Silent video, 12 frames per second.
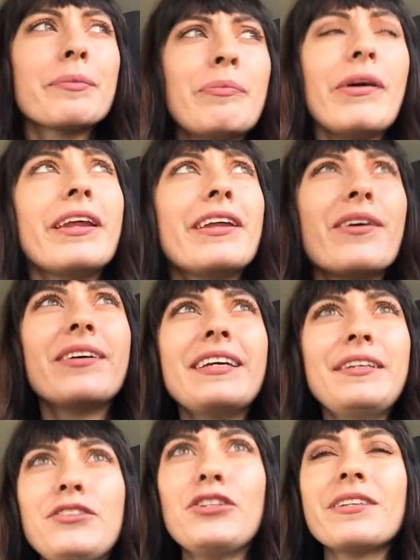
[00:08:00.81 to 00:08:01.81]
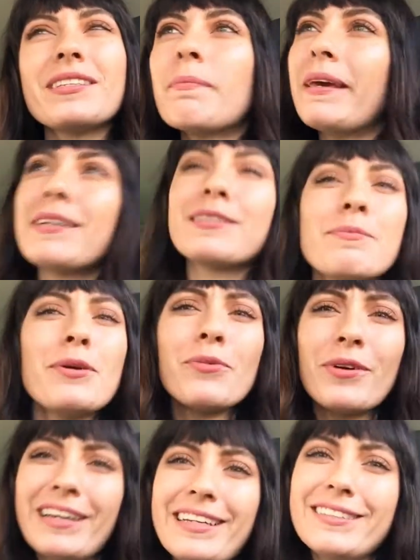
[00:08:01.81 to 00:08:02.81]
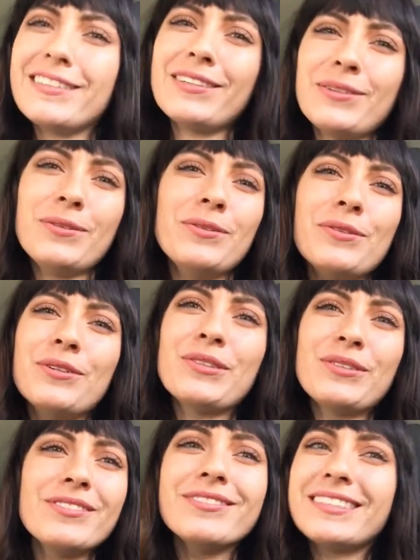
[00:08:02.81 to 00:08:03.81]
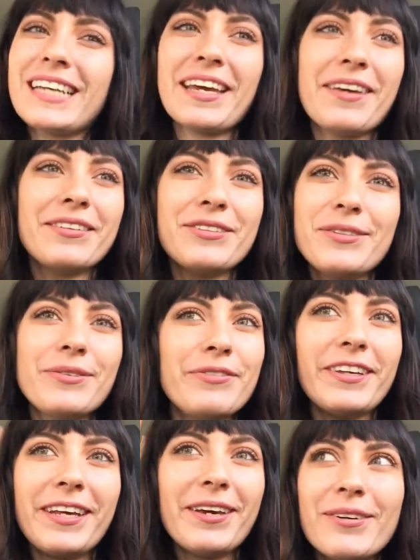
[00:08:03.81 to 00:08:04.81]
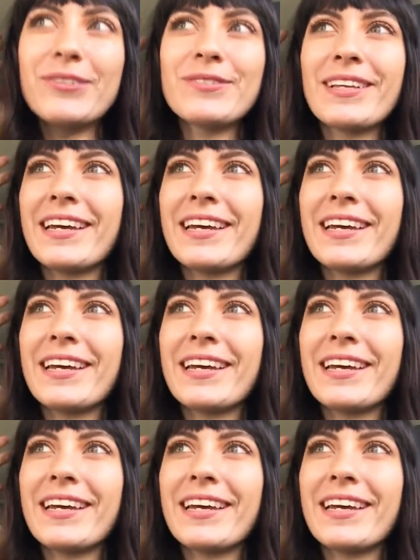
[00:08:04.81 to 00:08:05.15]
but it just makes me want to do videos,